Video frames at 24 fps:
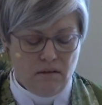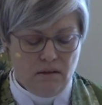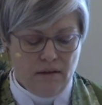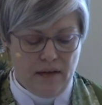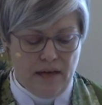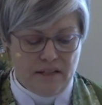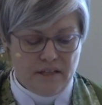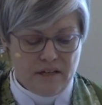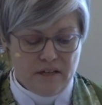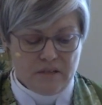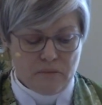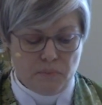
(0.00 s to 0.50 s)

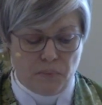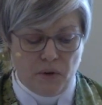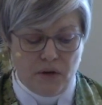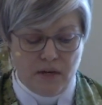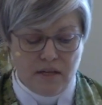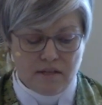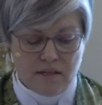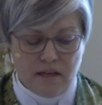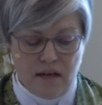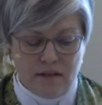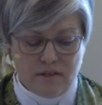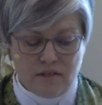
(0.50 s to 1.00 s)
And this
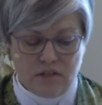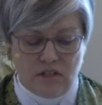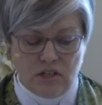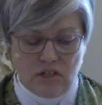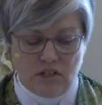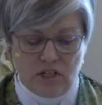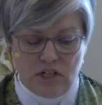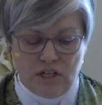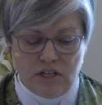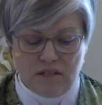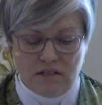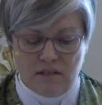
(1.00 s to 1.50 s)
brings us to
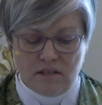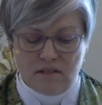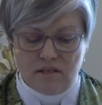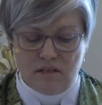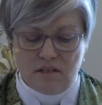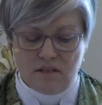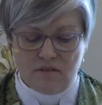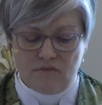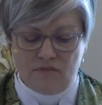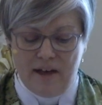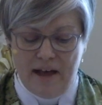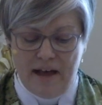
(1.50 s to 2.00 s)

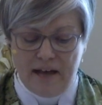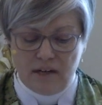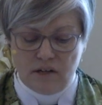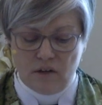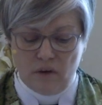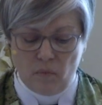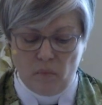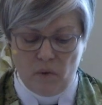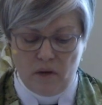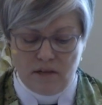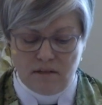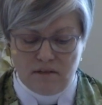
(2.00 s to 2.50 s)
Jesus'
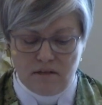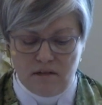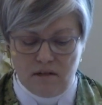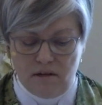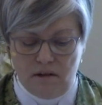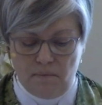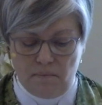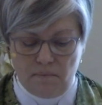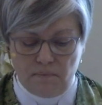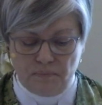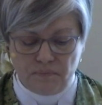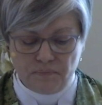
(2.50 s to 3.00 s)
final
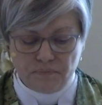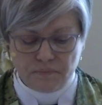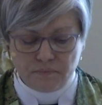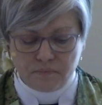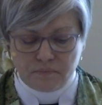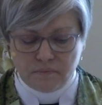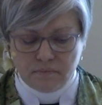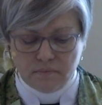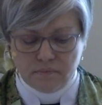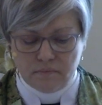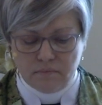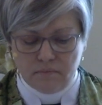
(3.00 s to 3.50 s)
wisdom
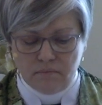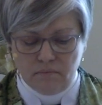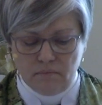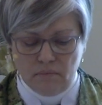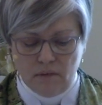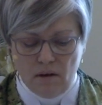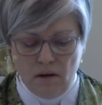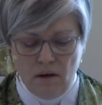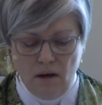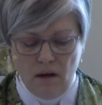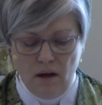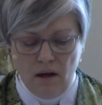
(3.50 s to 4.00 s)

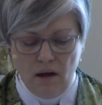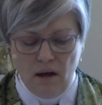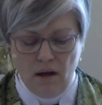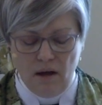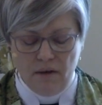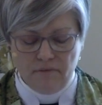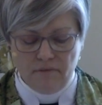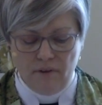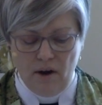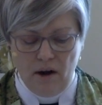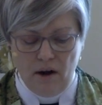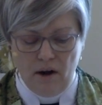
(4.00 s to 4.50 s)
uh,
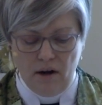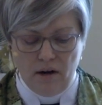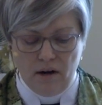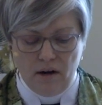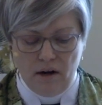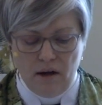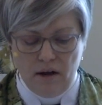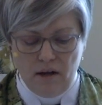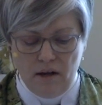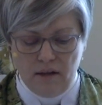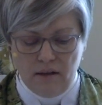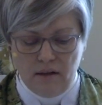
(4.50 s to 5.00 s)
of our
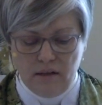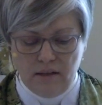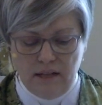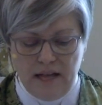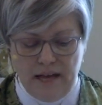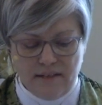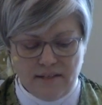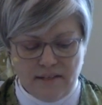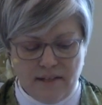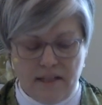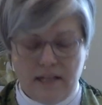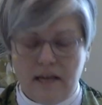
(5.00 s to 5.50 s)
uh,
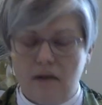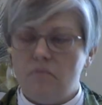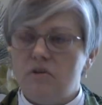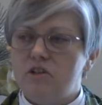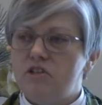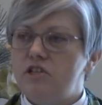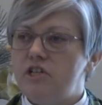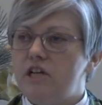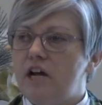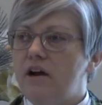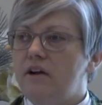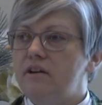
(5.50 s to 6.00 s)
lesson that was
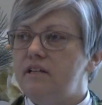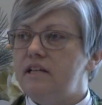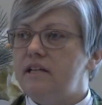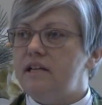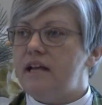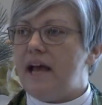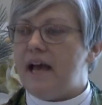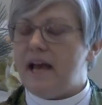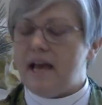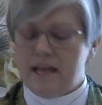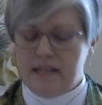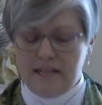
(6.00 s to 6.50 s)
shared
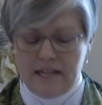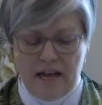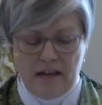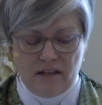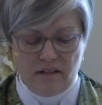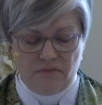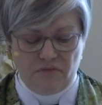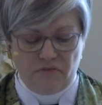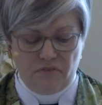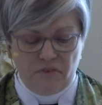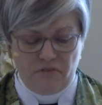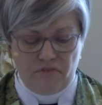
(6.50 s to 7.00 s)
today, and
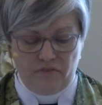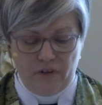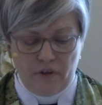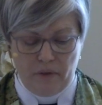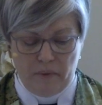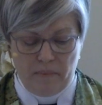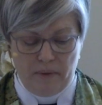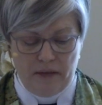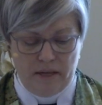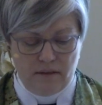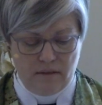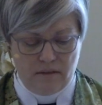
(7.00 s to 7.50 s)
that's
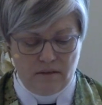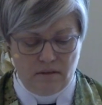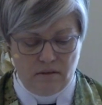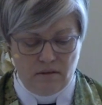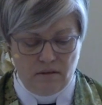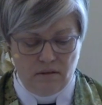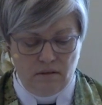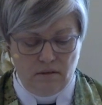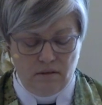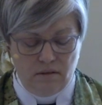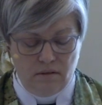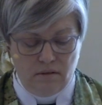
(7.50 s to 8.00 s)
fulfillment.
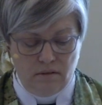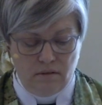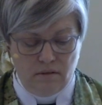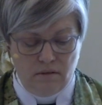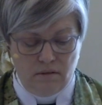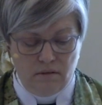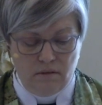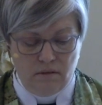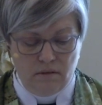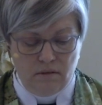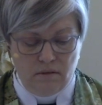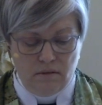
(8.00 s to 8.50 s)

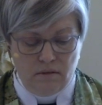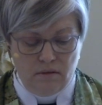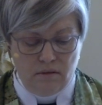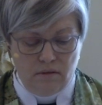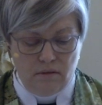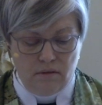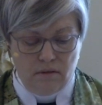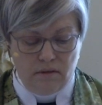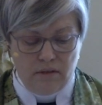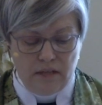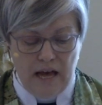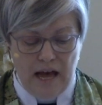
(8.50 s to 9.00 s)

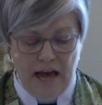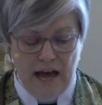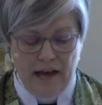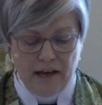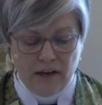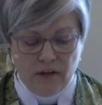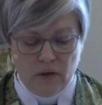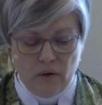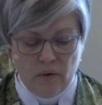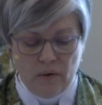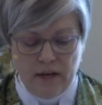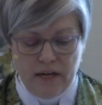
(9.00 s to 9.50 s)
The
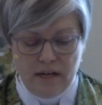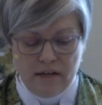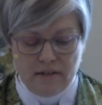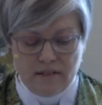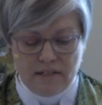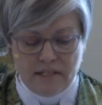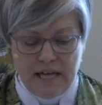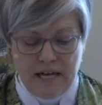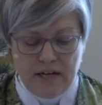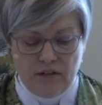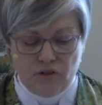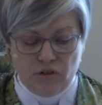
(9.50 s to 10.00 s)
ongoing and
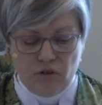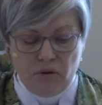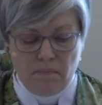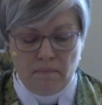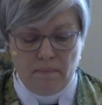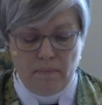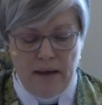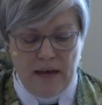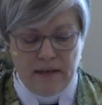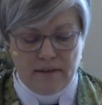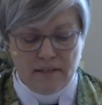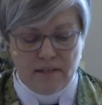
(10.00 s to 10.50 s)
central
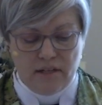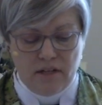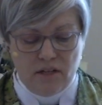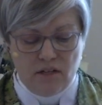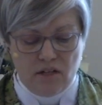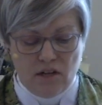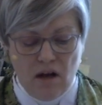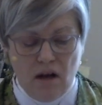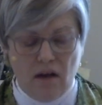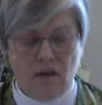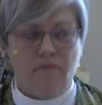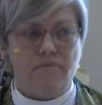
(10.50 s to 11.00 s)

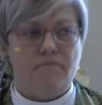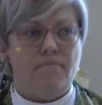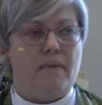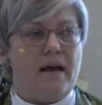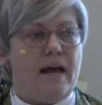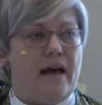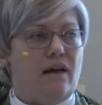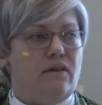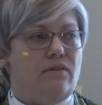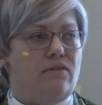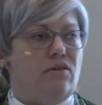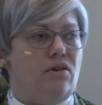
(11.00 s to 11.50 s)
message of
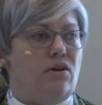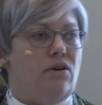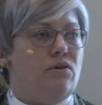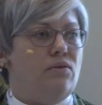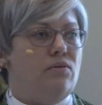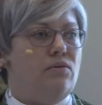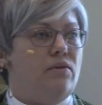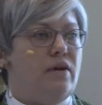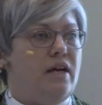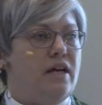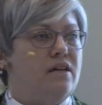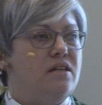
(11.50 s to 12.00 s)

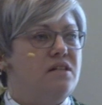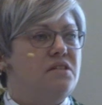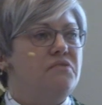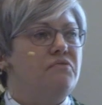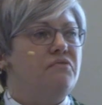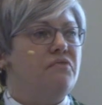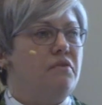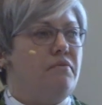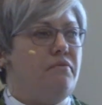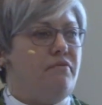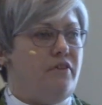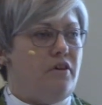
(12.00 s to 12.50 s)
Matthew is
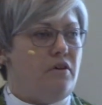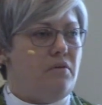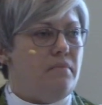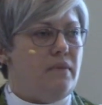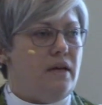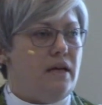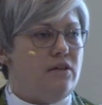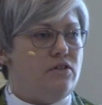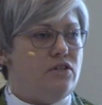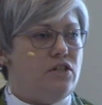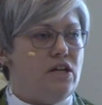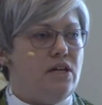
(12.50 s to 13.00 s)

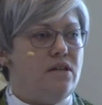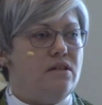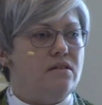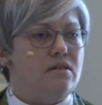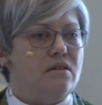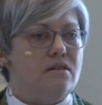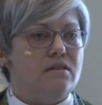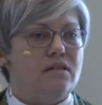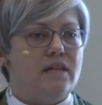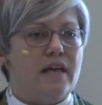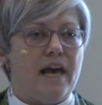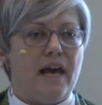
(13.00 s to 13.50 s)
fulfillment.
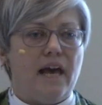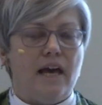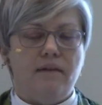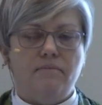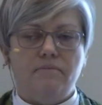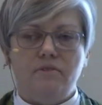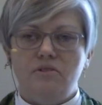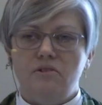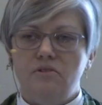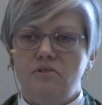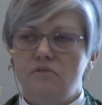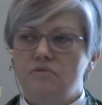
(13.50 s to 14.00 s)
Jesus
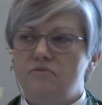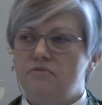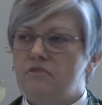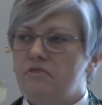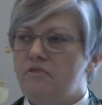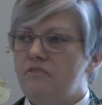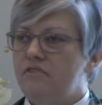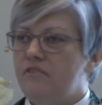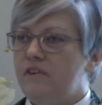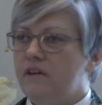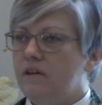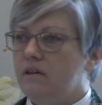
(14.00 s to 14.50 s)
came to
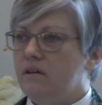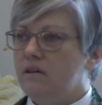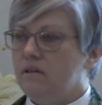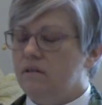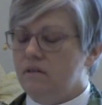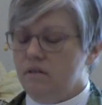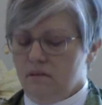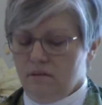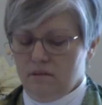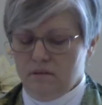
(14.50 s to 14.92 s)
fulfill.